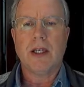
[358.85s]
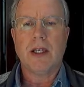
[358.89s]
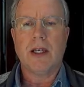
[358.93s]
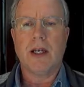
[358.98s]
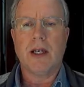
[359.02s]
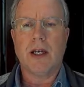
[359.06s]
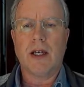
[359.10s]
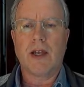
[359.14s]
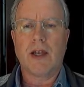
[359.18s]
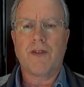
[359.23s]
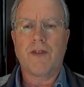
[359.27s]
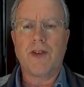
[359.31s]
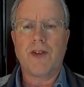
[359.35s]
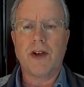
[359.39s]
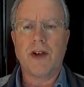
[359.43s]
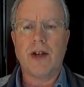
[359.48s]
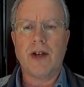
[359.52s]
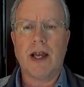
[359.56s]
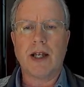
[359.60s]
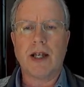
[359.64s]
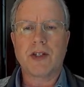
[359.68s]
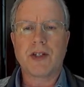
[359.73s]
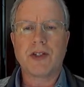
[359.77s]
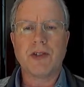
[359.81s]
If you're
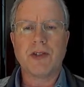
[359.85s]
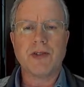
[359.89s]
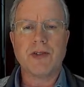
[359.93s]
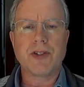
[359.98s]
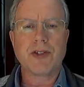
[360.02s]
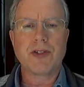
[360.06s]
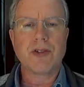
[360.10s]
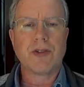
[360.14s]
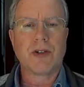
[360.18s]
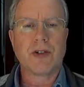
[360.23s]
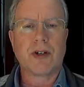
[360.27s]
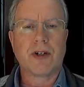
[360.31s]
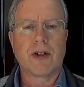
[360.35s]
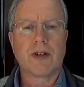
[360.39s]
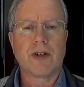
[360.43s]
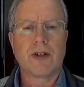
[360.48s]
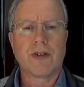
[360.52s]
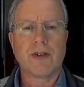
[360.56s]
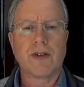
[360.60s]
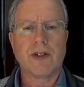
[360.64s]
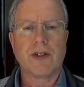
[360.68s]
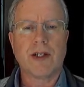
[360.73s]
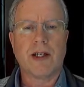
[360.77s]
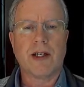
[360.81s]
not too
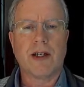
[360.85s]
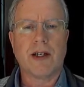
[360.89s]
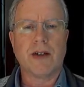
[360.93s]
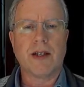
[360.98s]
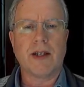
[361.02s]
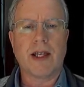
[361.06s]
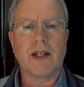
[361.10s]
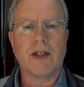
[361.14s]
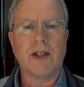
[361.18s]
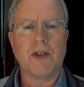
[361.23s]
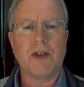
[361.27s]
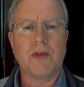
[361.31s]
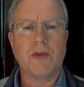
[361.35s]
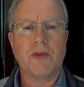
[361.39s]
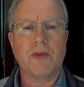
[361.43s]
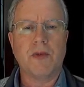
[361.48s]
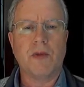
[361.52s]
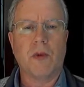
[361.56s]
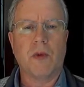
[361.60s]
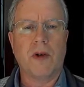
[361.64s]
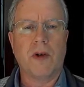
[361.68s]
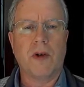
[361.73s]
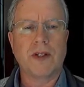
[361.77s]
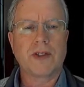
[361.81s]
sure and you
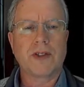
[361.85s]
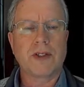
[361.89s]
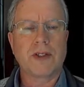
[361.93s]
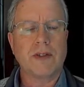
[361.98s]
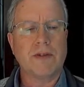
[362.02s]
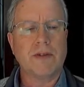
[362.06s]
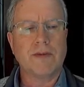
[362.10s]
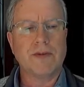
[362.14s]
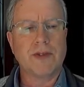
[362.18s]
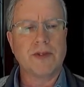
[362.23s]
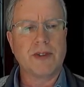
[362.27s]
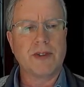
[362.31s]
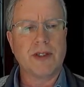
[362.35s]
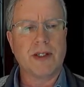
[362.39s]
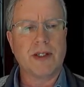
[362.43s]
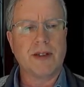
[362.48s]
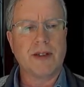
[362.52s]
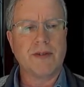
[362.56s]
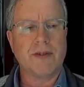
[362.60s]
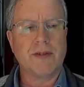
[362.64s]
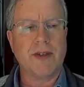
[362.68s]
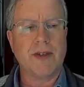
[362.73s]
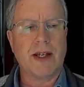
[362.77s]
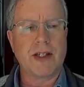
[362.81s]
want to
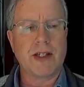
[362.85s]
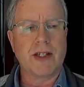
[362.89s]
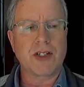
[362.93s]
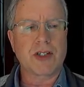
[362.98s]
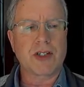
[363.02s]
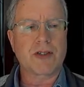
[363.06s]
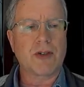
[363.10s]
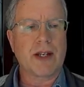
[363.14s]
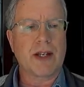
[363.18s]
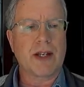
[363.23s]
not just try to